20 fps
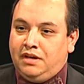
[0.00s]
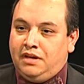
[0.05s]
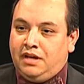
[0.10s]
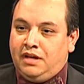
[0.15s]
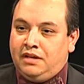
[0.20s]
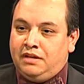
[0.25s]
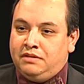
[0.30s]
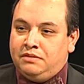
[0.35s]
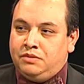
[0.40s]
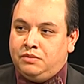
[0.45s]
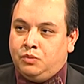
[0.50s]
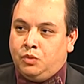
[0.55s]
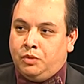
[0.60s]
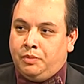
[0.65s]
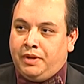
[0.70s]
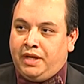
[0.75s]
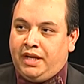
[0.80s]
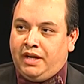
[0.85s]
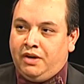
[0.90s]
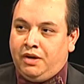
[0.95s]
and we'll
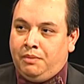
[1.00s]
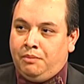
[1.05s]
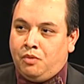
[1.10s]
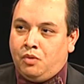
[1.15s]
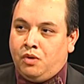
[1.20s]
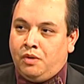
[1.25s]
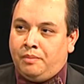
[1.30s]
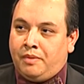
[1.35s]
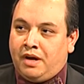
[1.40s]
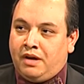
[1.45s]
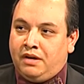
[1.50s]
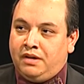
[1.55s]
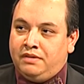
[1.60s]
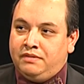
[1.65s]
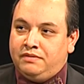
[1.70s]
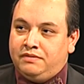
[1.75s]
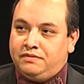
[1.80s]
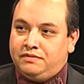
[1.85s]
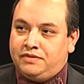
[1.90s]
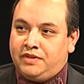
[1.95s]
be hearing more about it
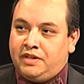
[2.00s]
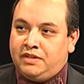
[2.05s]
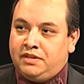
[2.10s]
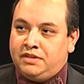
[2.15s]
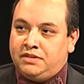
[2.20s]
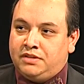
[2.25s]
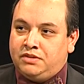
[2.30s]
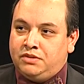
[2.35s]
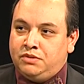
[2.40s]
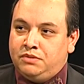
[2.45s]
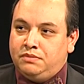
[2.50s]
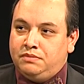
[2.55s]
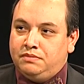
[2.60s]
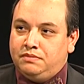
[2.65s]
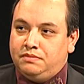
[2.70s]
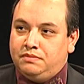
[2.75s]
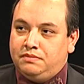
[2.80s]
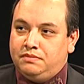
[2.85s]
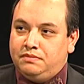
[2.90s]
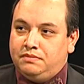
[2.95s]
fairly soon.
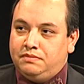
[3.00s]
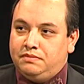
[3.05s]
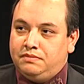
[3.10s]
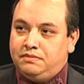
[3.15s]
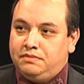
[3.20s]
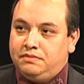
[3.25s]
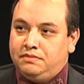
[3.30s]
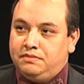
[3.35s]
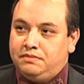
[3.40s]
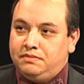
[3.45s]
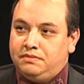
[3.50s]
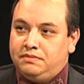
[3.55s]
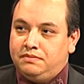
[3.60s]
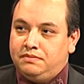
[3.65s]
Excellent.